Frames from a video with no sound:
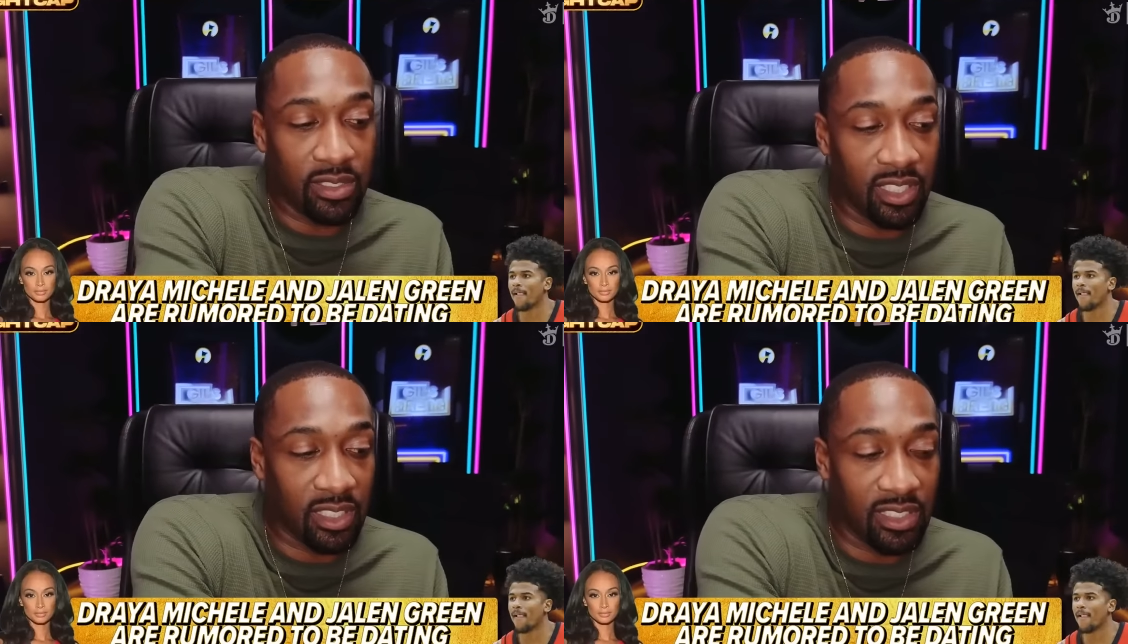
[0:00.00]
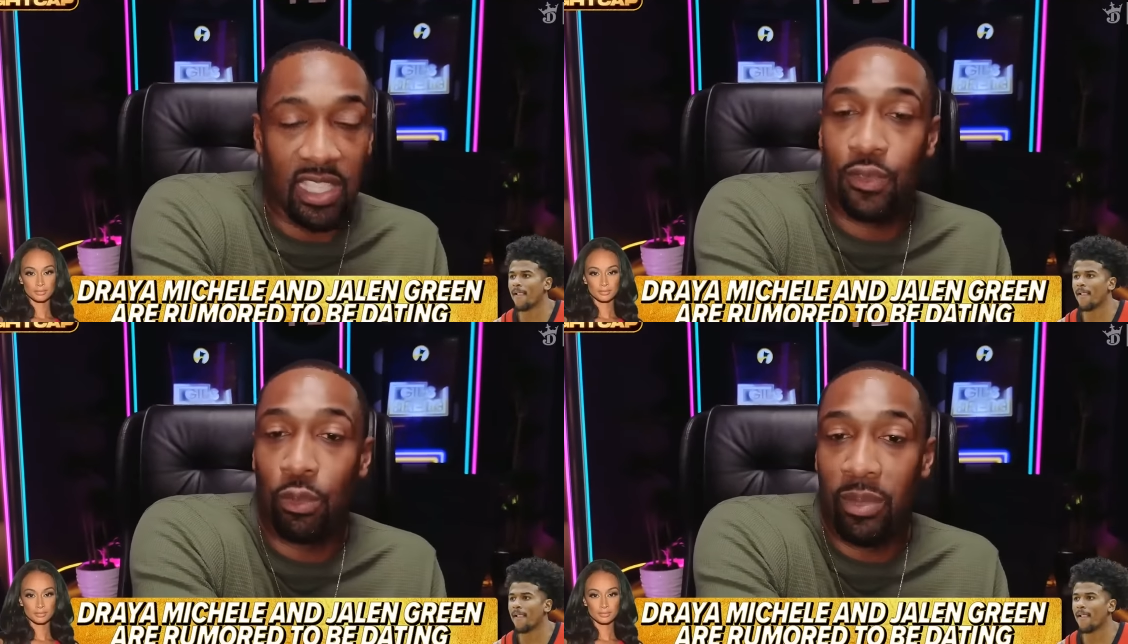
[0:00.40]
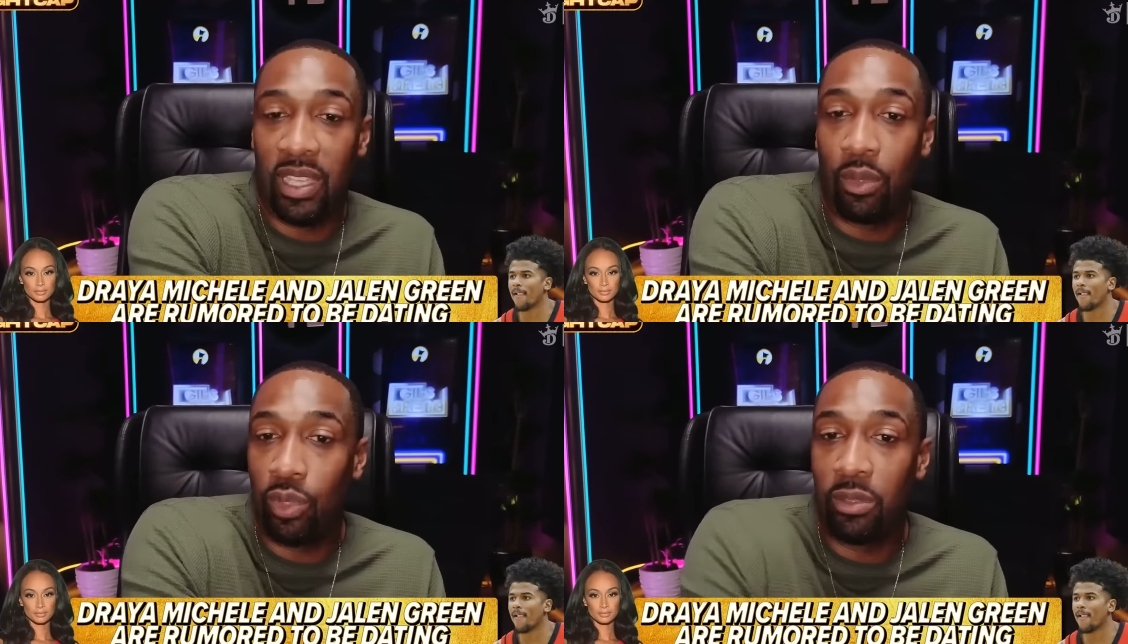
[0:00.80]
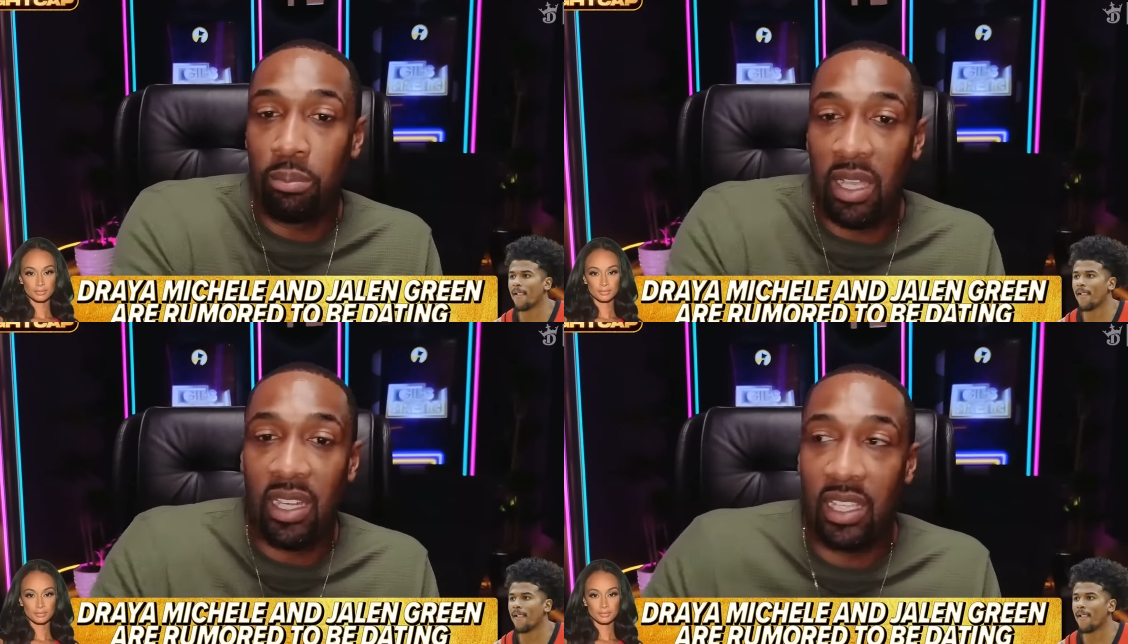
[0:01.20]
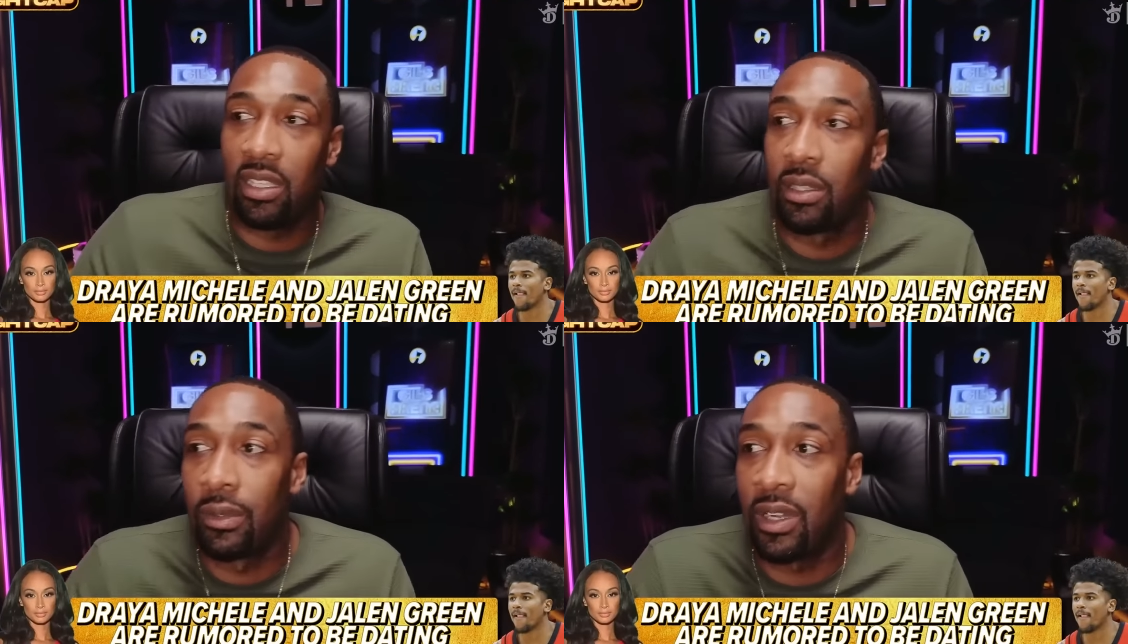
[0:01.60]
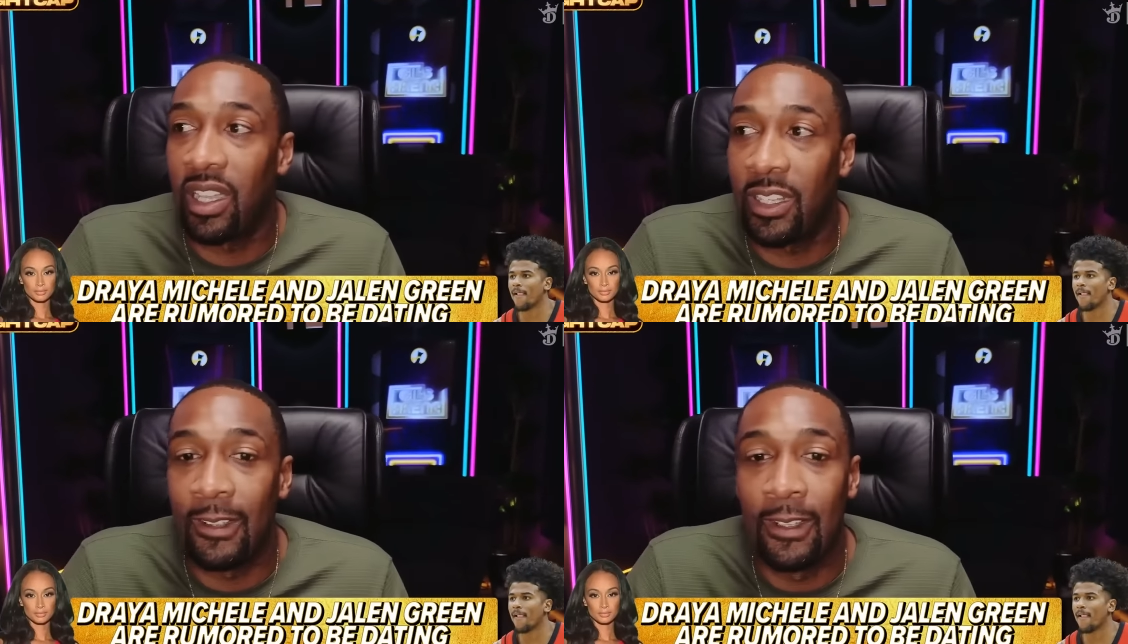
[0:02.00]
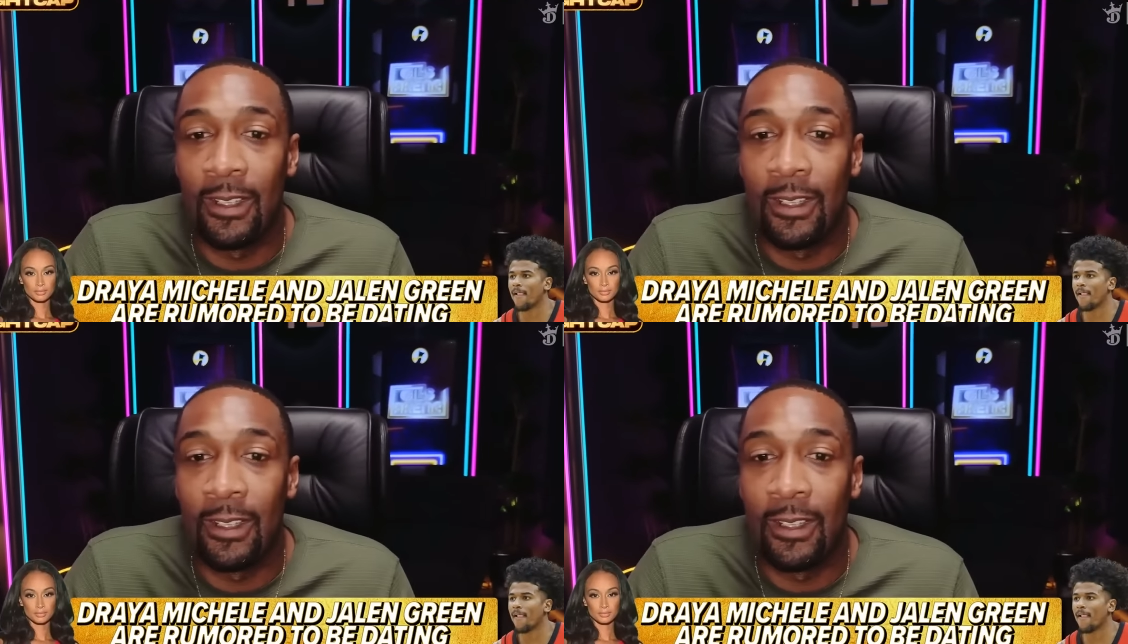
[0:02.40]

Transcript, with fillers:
Speaker 1: successful men with money, right?